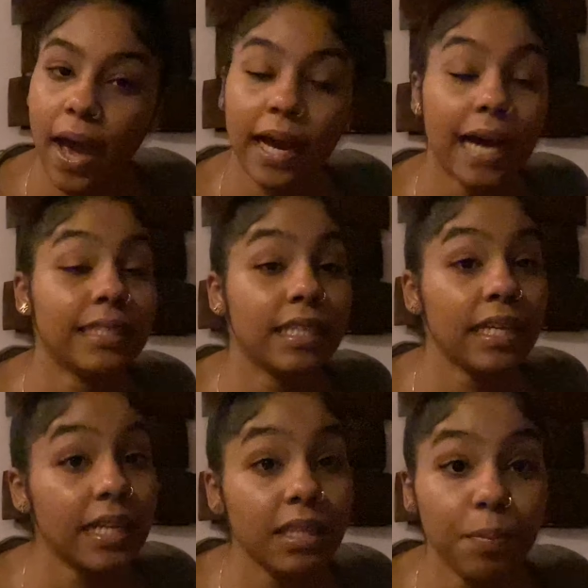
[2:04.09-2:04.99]
I didn't
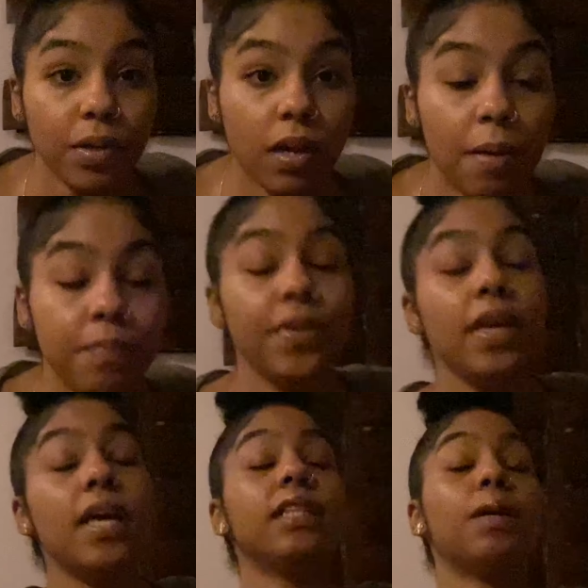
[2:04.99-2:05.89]
get the plum.
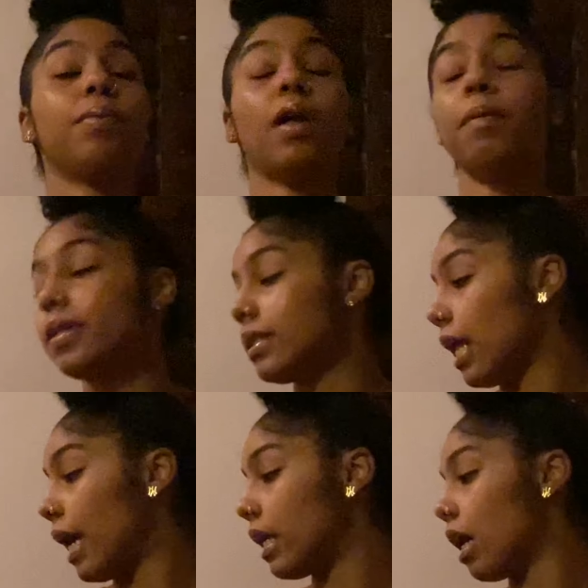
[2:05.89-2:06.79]
The plum is
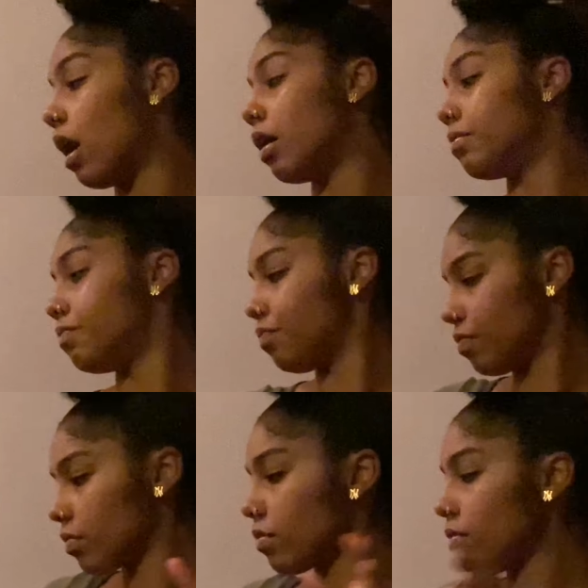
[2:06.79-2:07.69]
like,
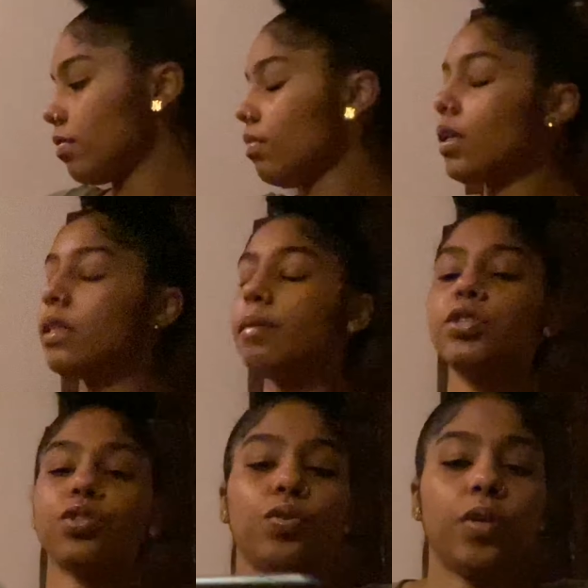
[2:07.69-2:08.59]
let me show
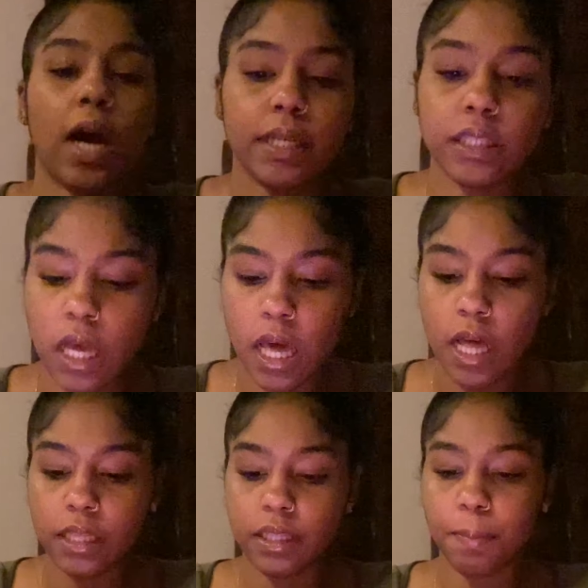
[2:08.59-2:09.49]
you guys.
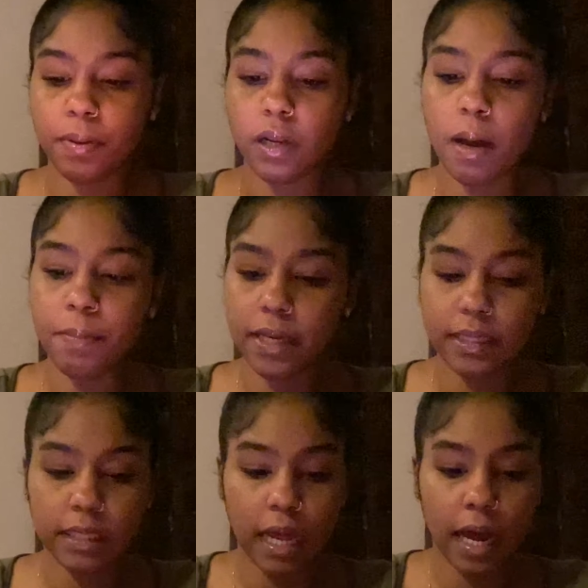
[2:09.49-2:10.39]
The plum is
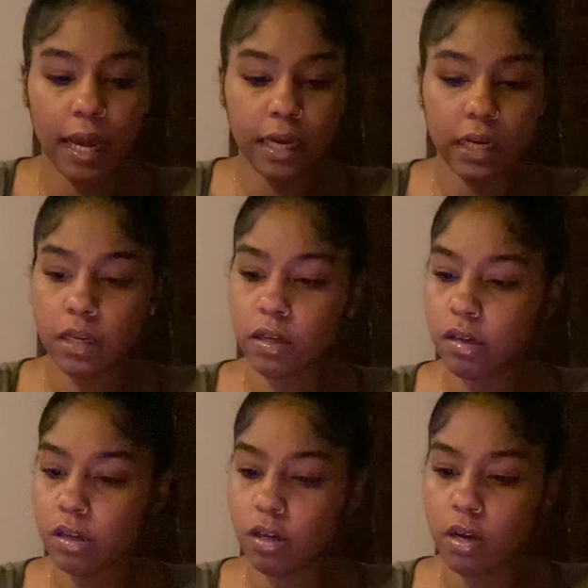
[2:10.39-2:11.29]
like
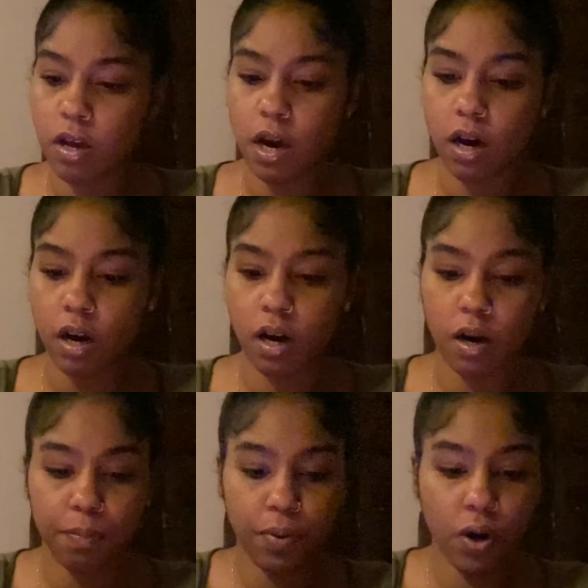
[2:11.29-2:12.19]
a
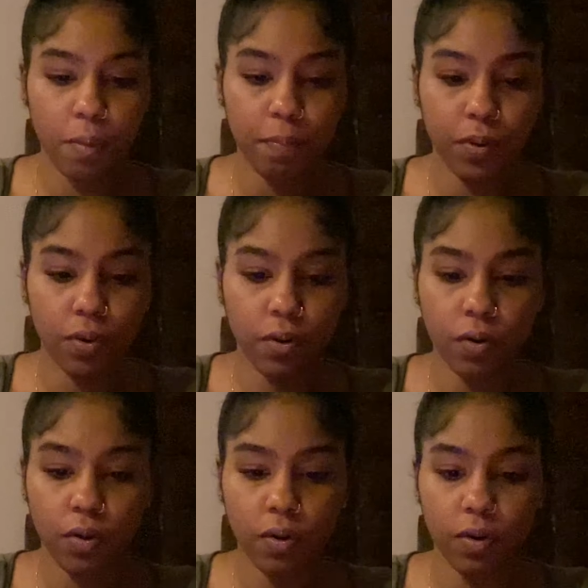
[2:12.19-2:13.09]

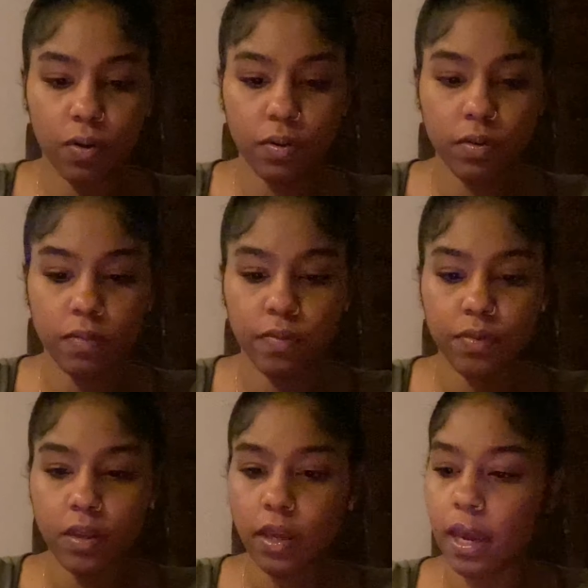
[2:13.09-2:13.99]
purple,
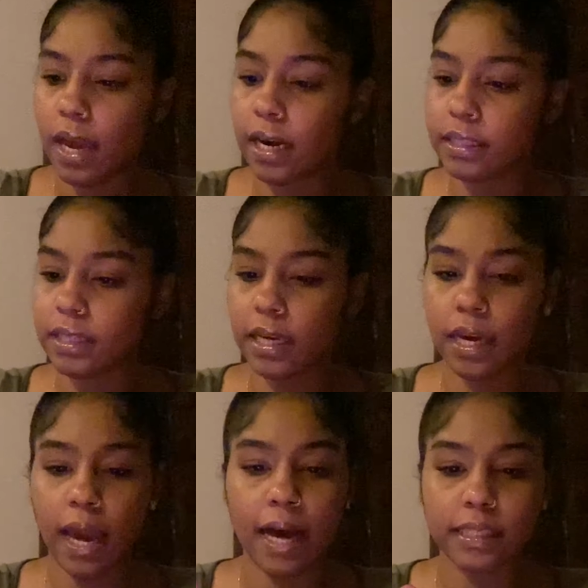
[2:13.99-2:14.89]
and I think it
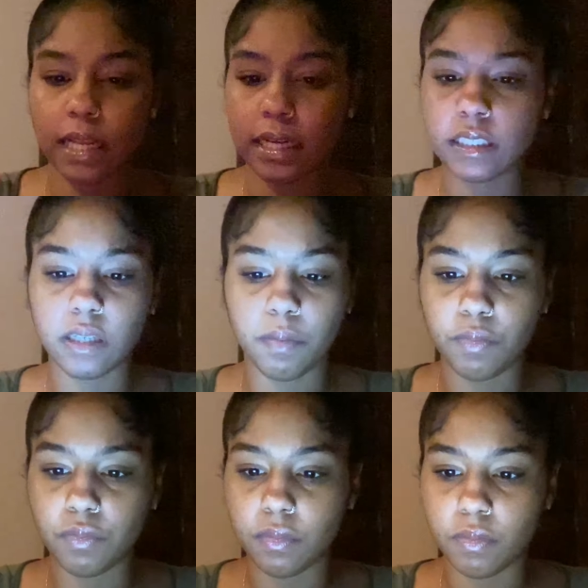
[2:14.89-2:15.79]
has like some
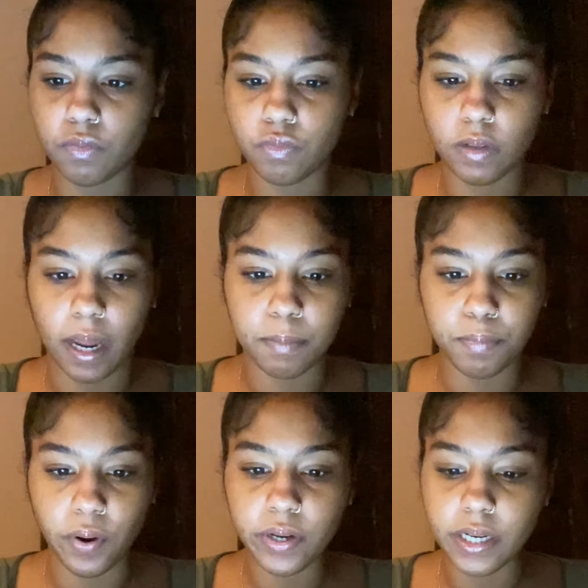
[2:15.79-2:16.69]
like
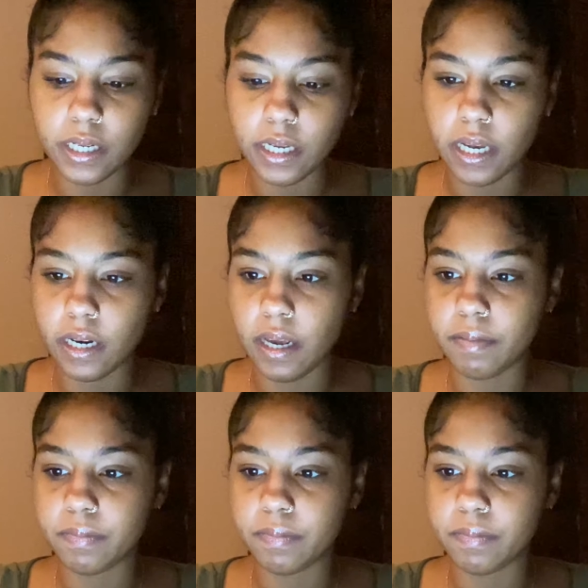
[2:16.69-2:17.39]
burgundy in it.